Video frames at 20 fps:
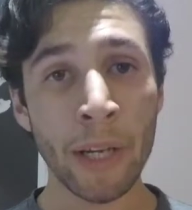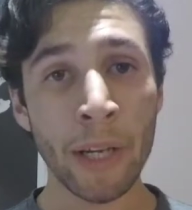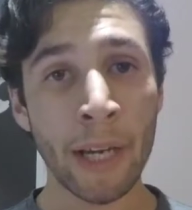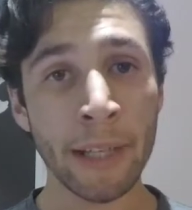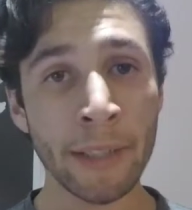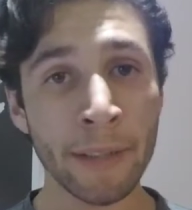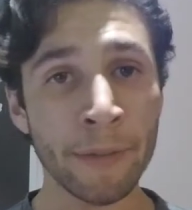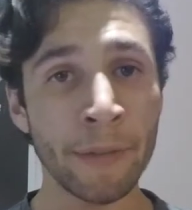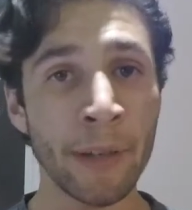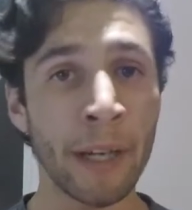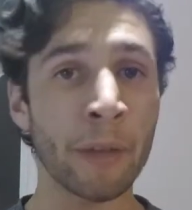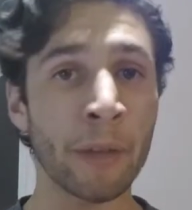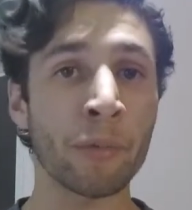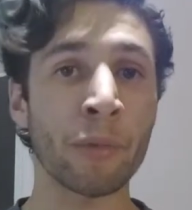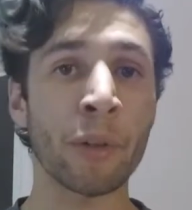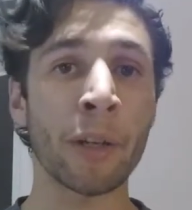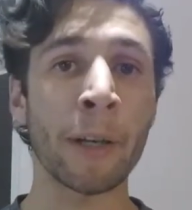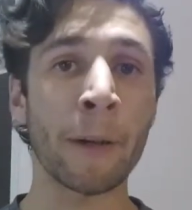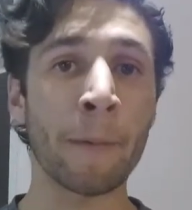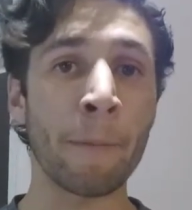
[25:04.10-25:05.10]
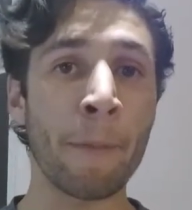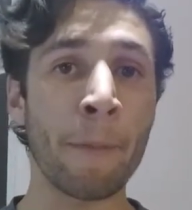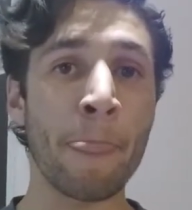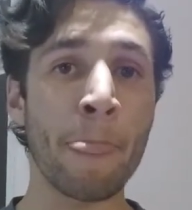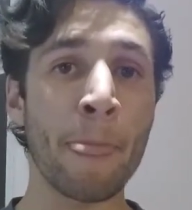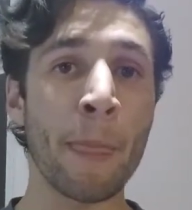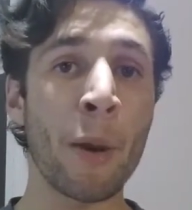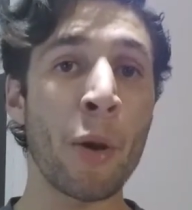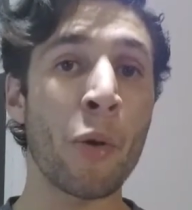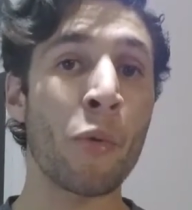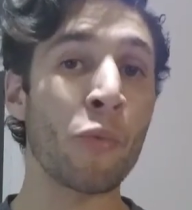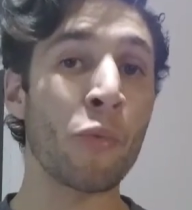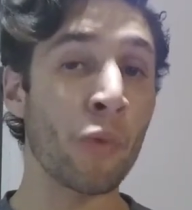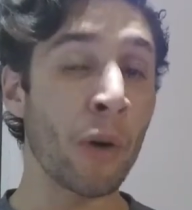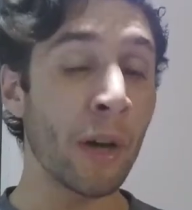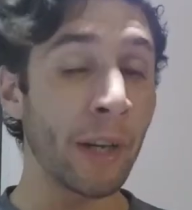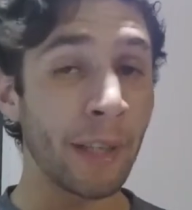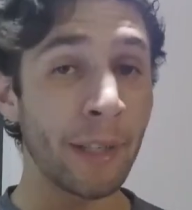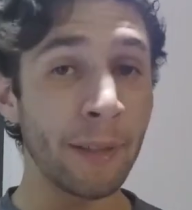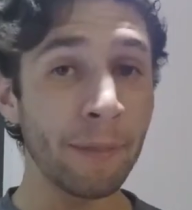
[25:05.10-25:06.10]
I defined running.
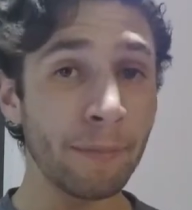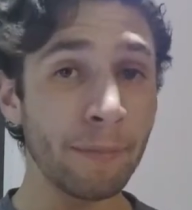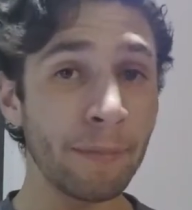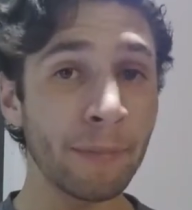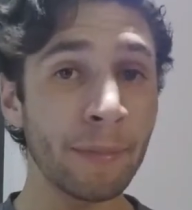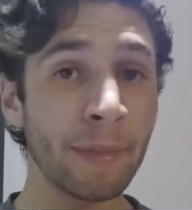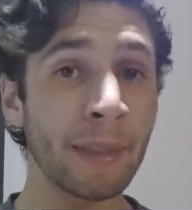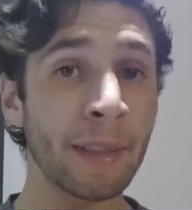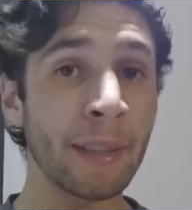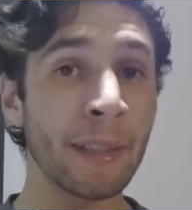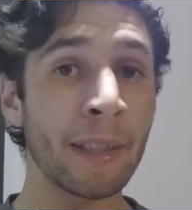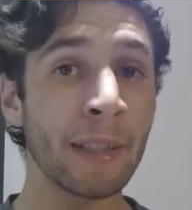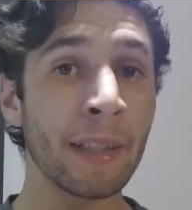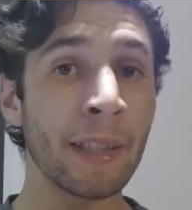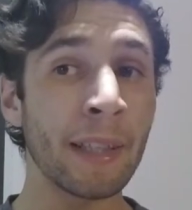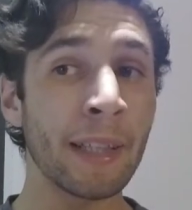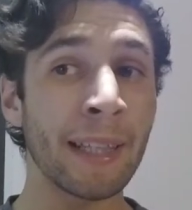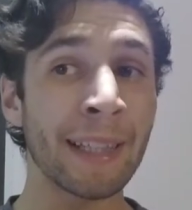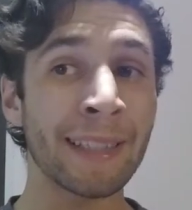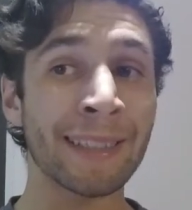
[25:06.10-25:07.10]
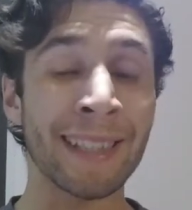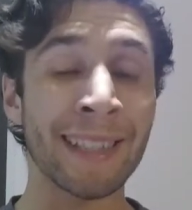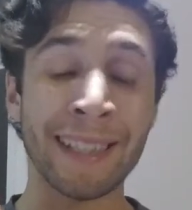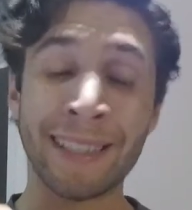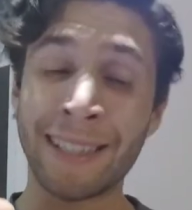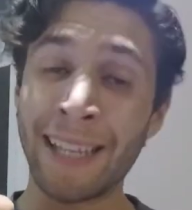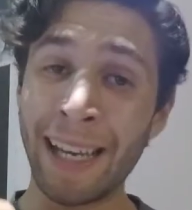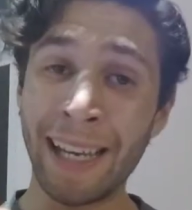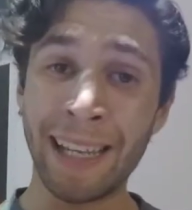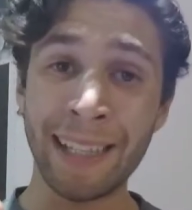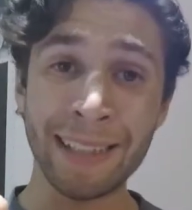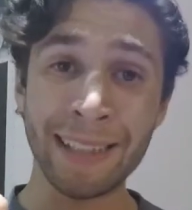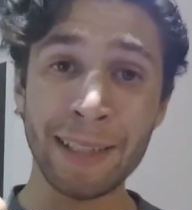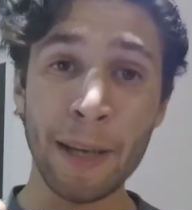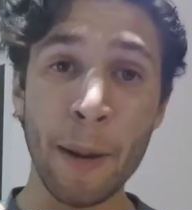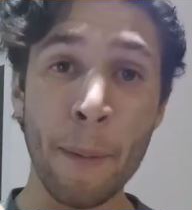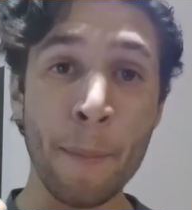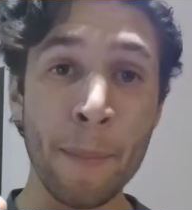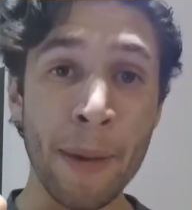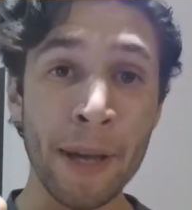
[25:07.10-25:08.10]
Running is the
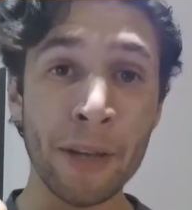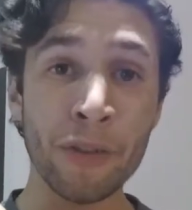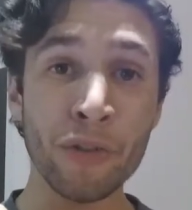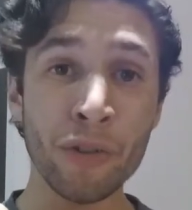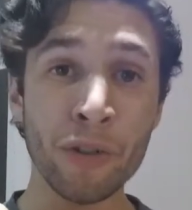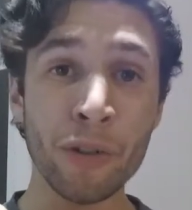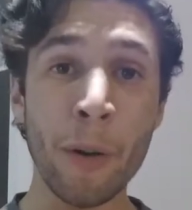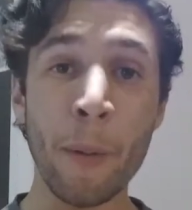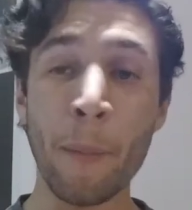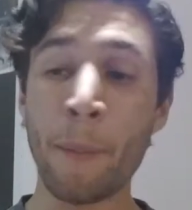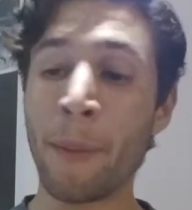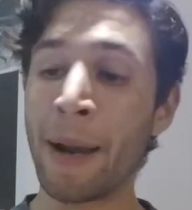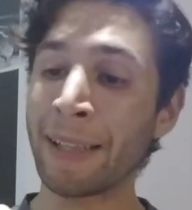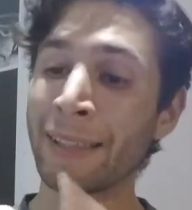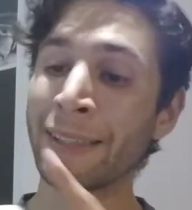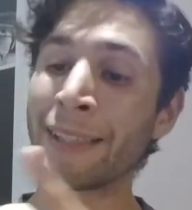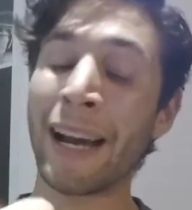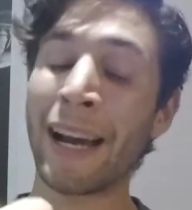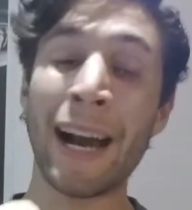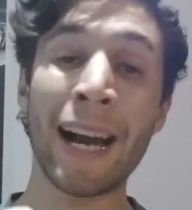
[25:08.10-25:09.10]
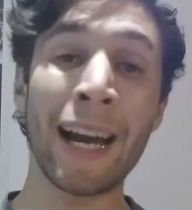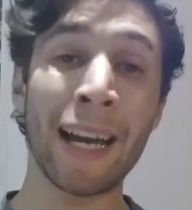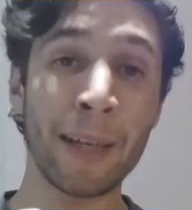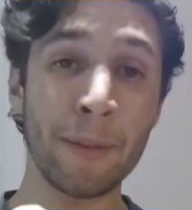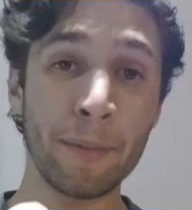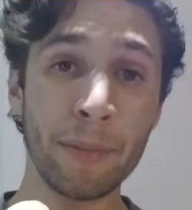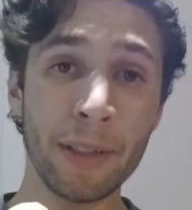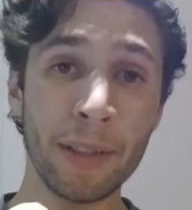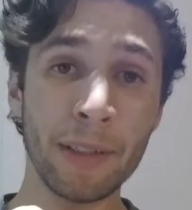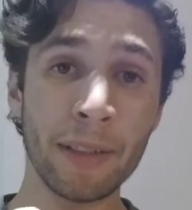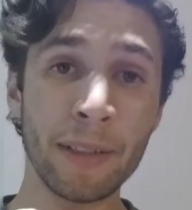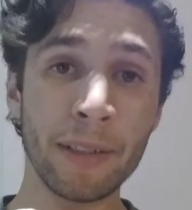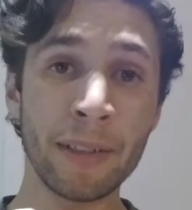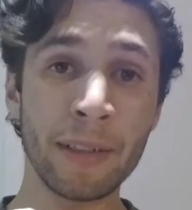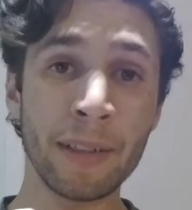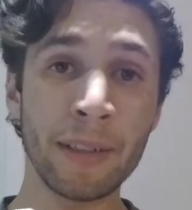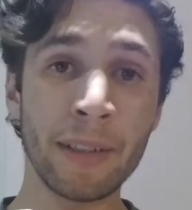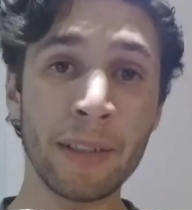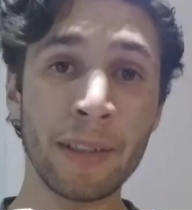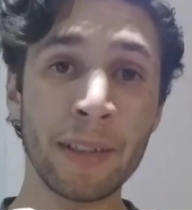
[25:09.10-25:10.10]
test measured by time,
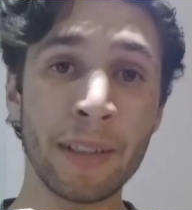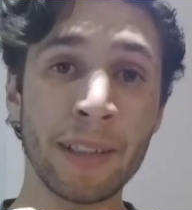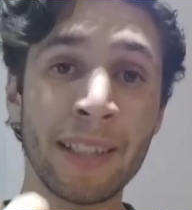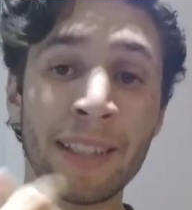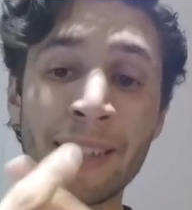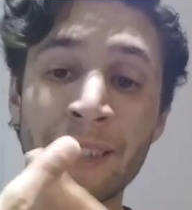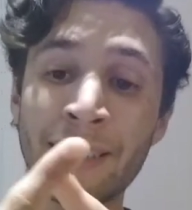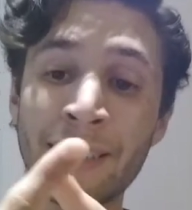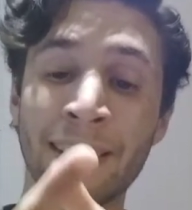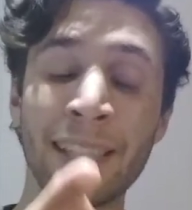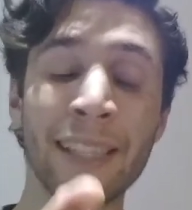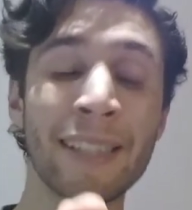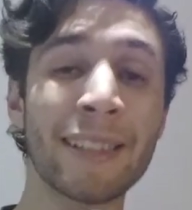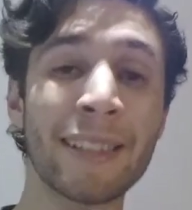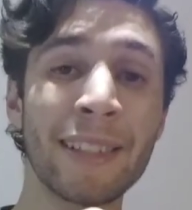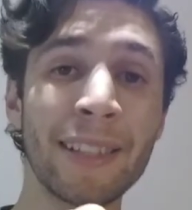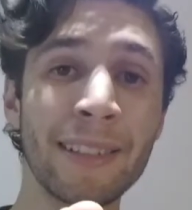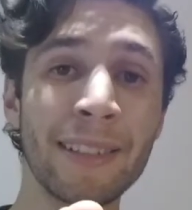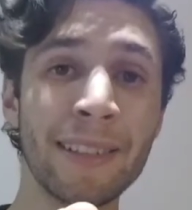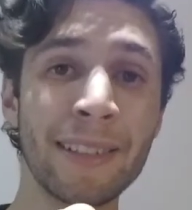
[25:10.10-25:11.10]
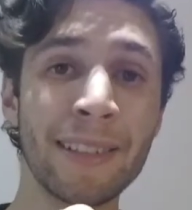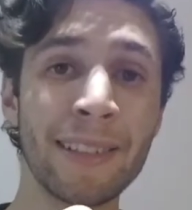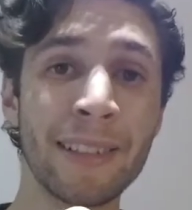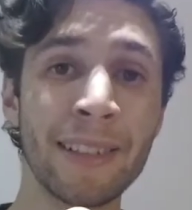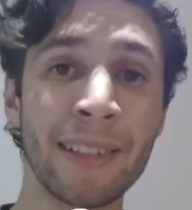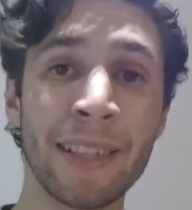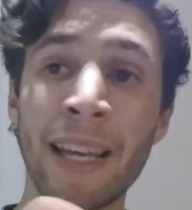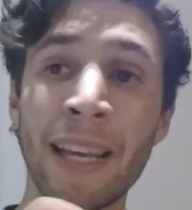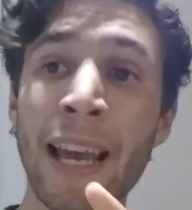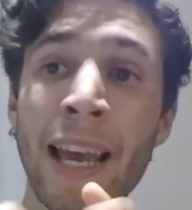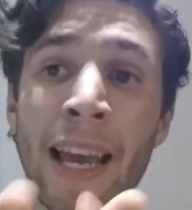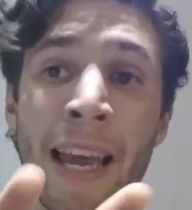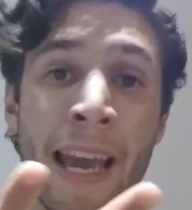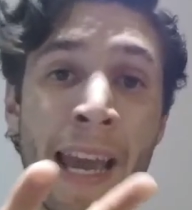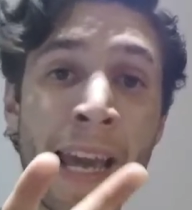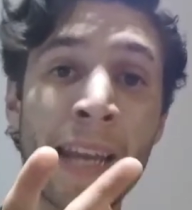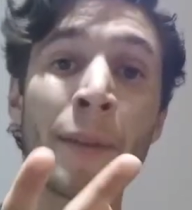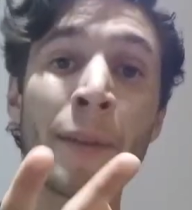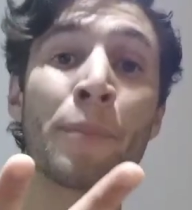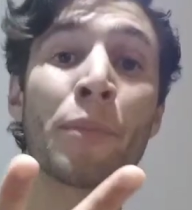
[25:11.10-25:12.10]
distance,
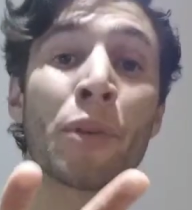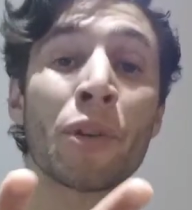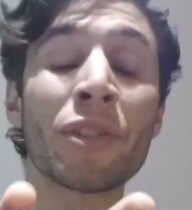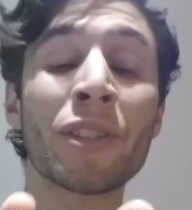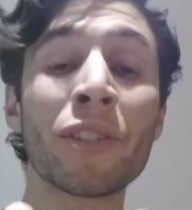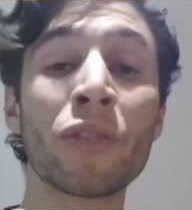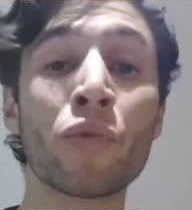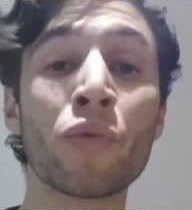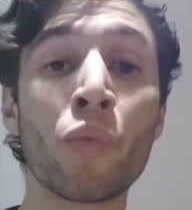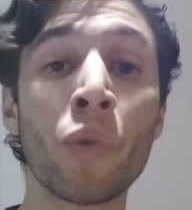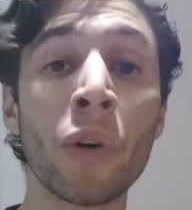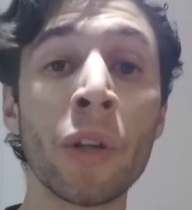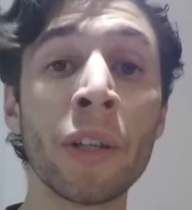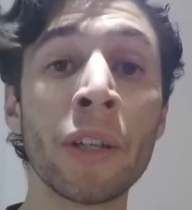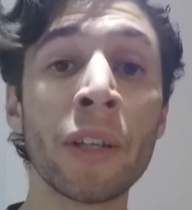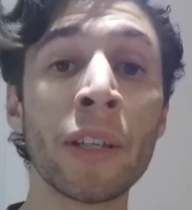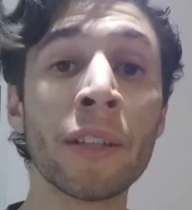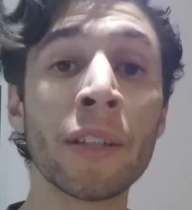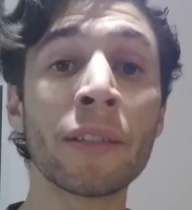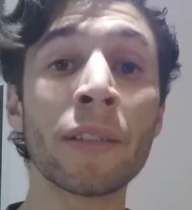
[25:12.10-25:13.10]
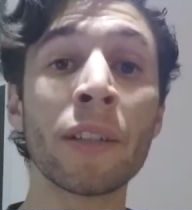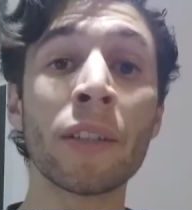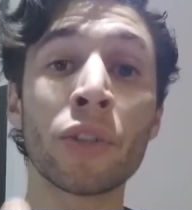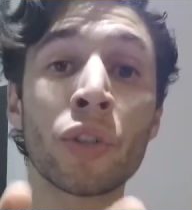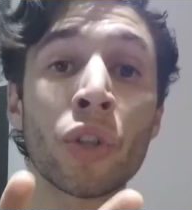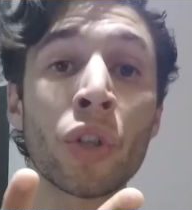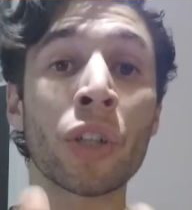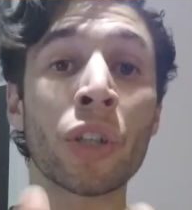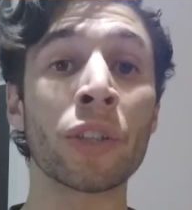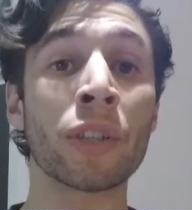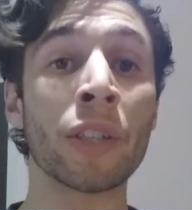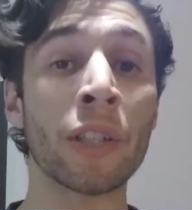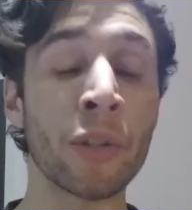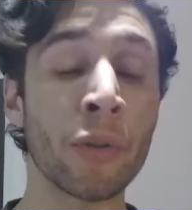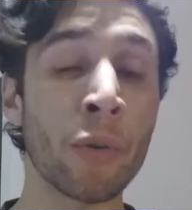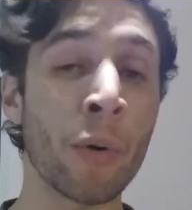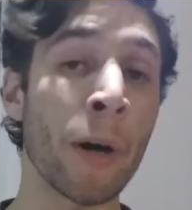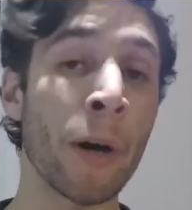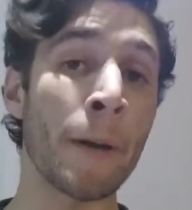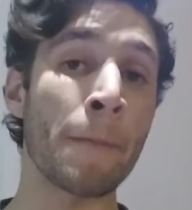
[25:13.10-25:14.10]
and a person's willingness to
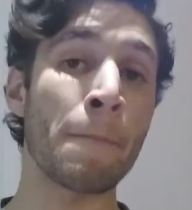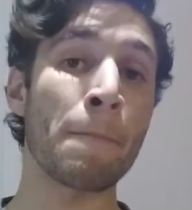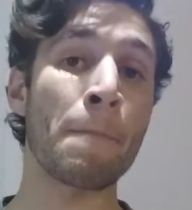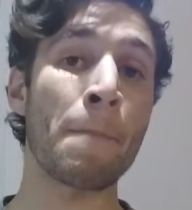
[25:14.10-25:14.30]
continue on.